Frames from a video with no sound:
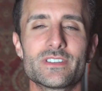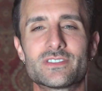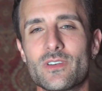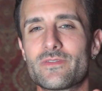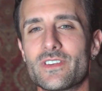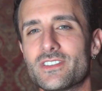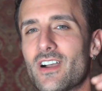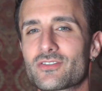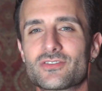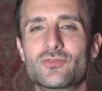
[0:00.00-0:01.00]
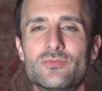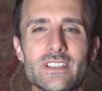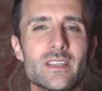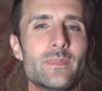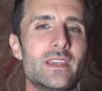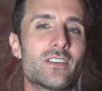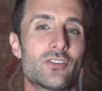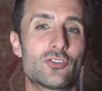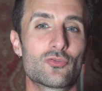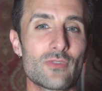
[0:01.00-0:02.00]
So if a doctor's really being
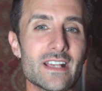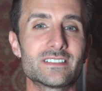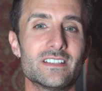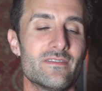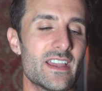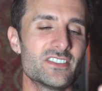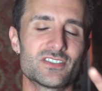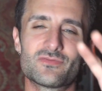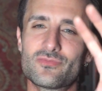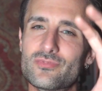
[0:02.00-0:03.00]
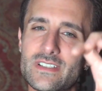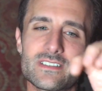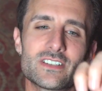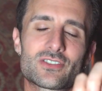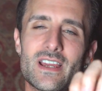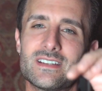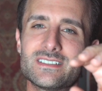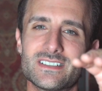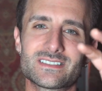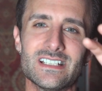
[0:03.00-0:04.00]
aggressive and just really trying to
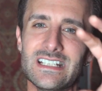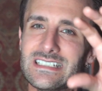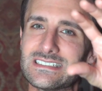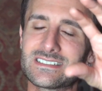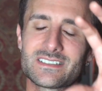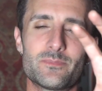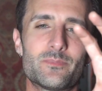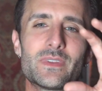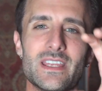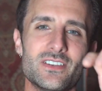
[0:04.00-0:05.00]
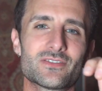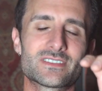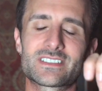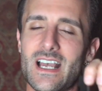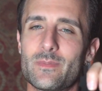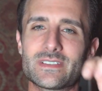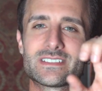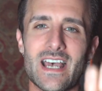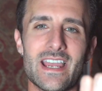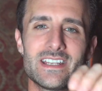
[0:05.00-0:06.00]
just get your scalp as
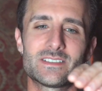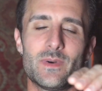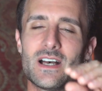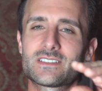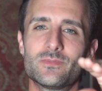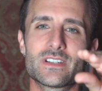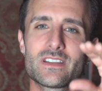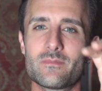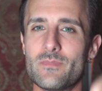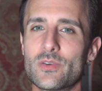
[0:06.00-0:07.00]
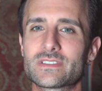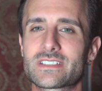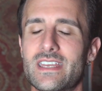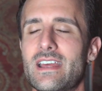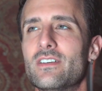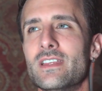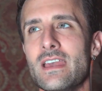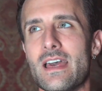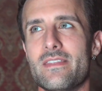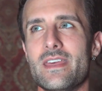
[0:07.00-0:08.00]
tight as possible to get the most skin out,
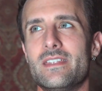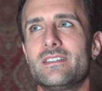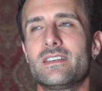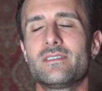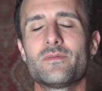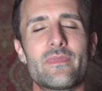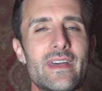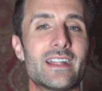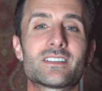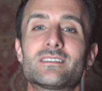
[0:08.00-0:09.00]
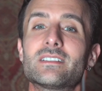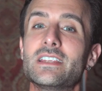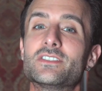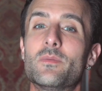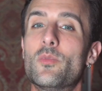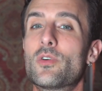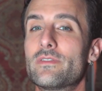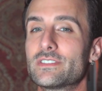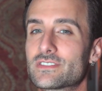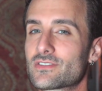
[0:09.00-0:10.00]
then that could lead to more of
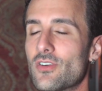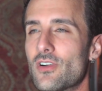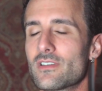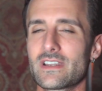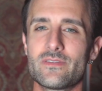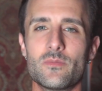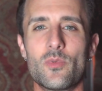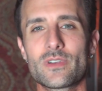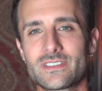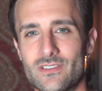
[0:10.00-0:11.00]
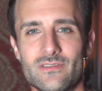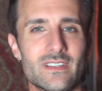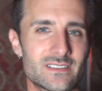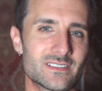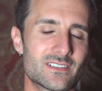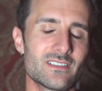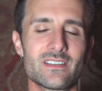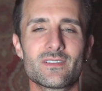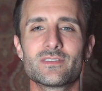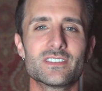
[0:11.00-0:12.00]
a scar, even more so necessarily
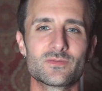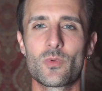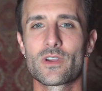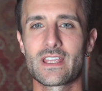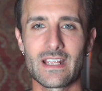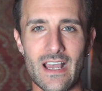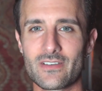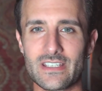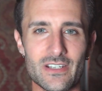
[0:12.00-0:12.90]
than just working out,